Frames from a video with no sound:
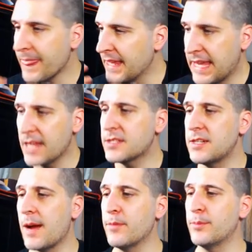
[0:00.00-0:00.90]
guess a
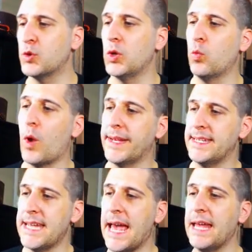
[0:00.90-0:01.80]
number between 1 and
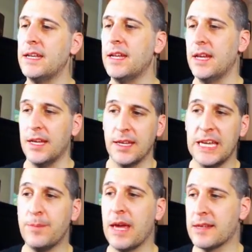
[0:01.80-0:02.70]
10.
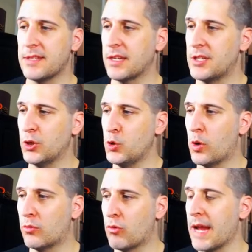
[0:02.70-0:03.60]
Keep guessing until you
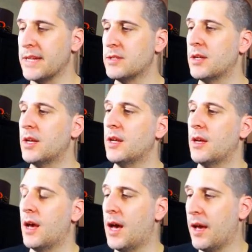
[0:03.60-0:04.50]
are right.
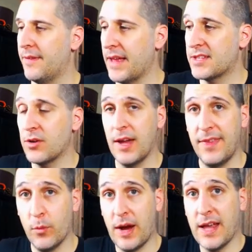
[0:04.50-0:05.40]
And
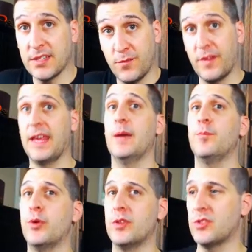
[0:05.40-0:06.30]
then we're asking for the
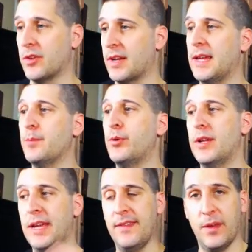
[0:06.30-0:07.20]
input, so they're going to
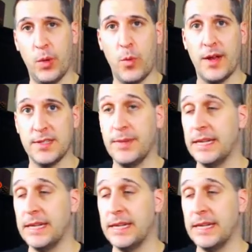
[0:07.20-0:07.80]
input, and then we want it to be